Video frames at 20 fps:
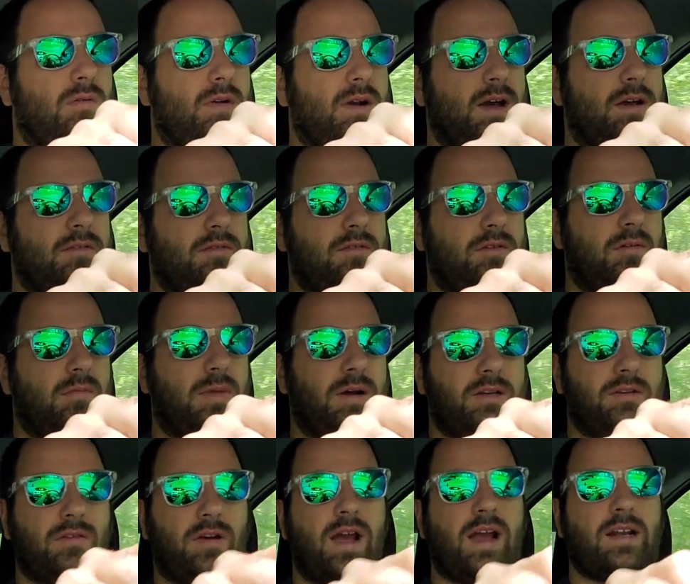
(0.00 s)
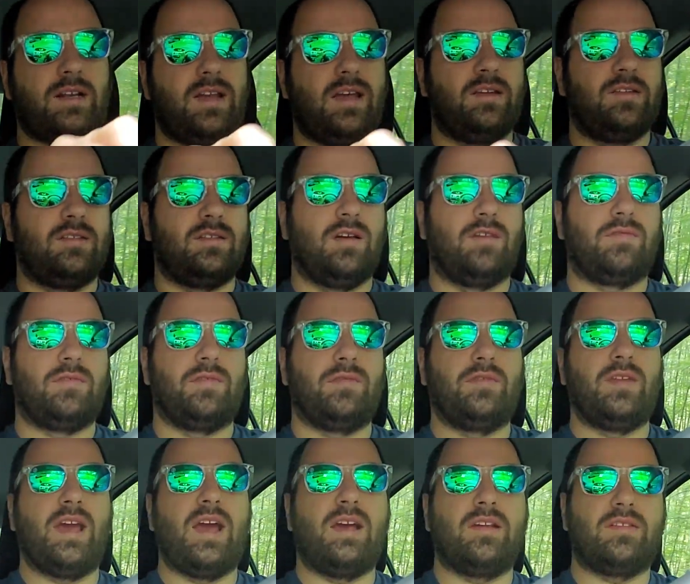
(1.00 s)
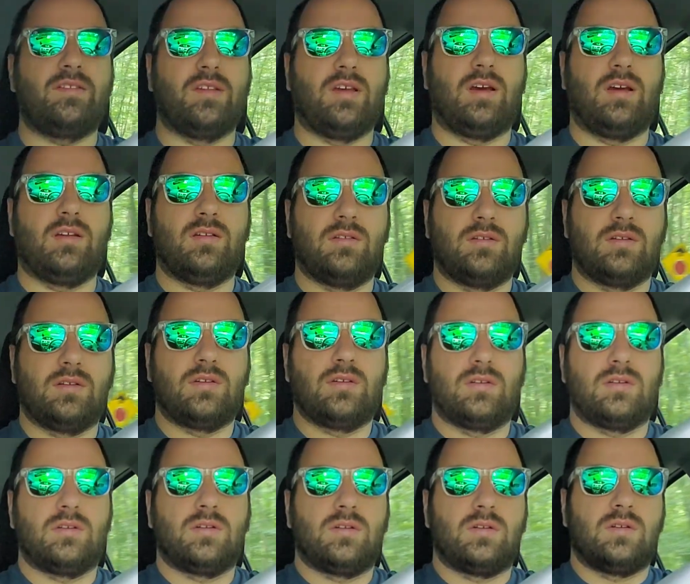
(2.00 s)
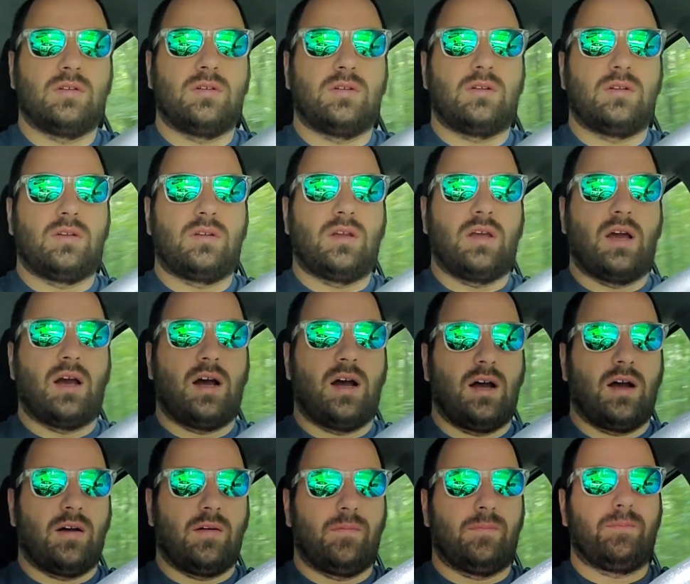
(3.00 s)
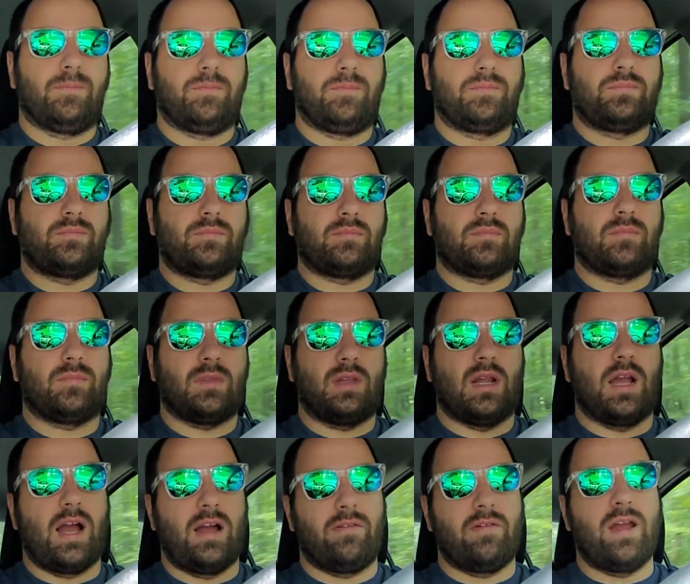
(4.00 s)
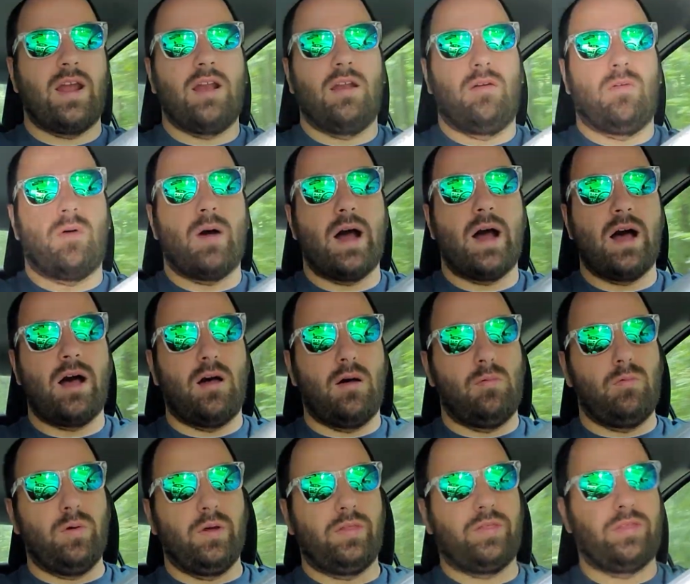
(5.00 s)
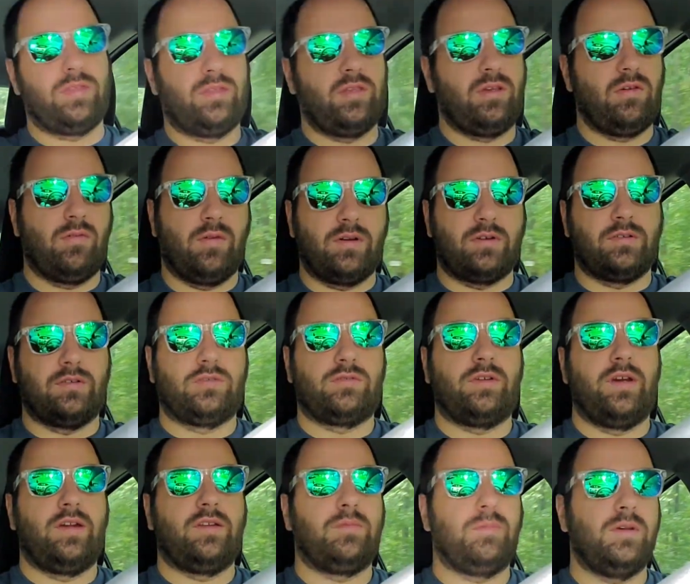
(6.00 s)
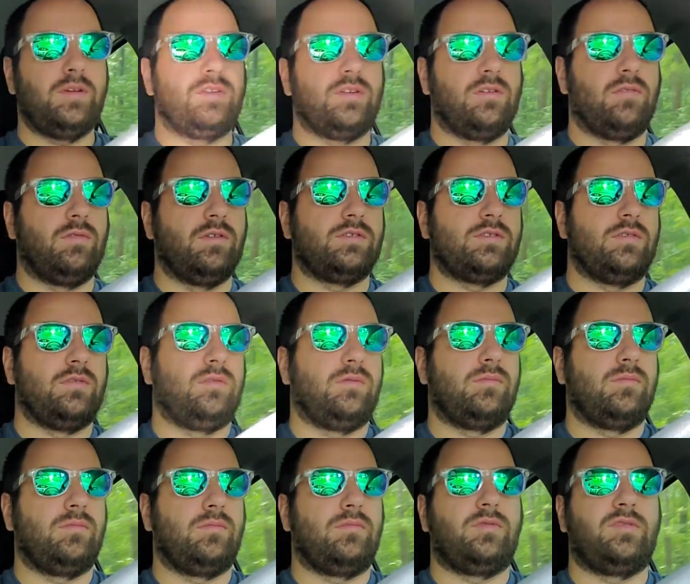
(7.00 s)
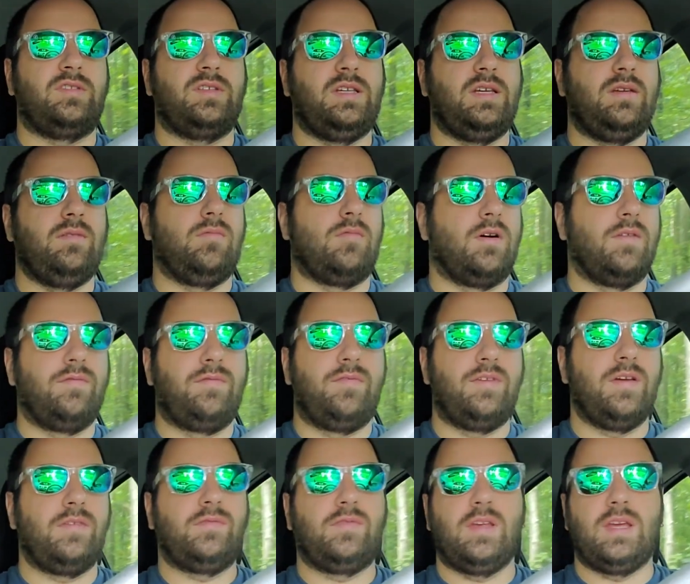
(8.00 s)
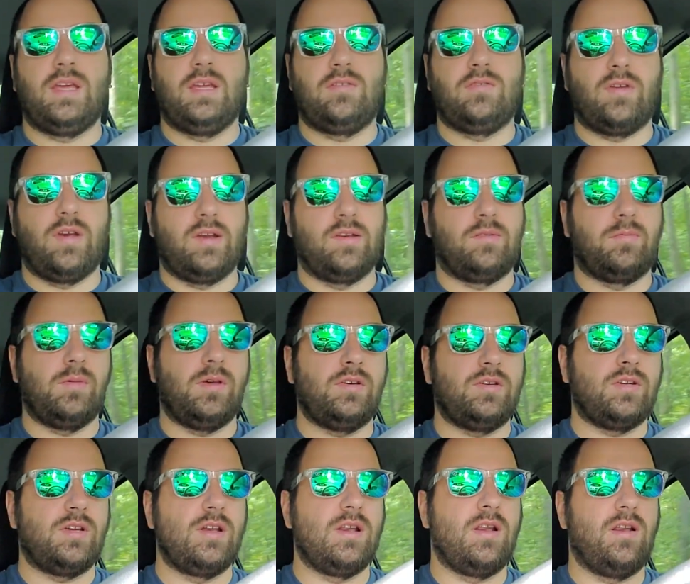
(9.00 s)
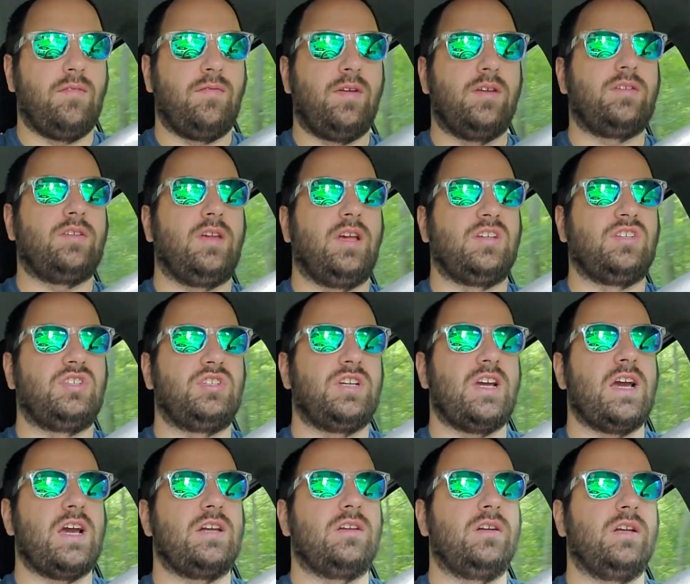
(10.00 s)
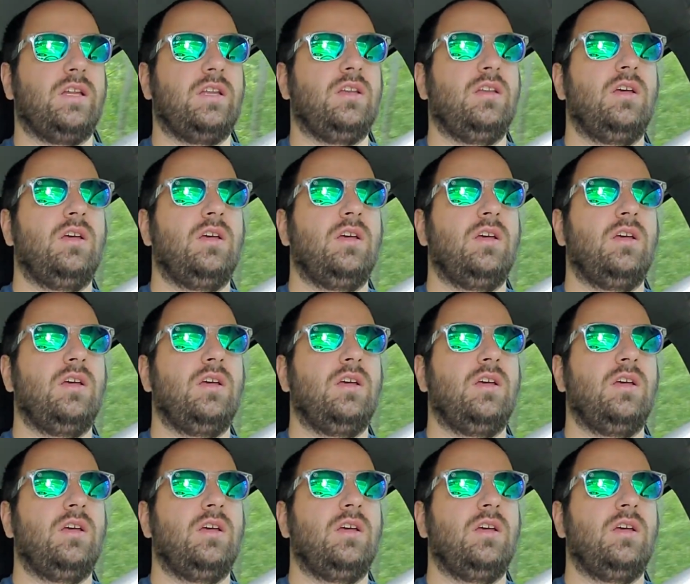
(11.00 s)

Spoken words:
I was doing my track day stuff with NASA, I ran it a while with the original transmission, original C150 transmission, and eventually I shattered it.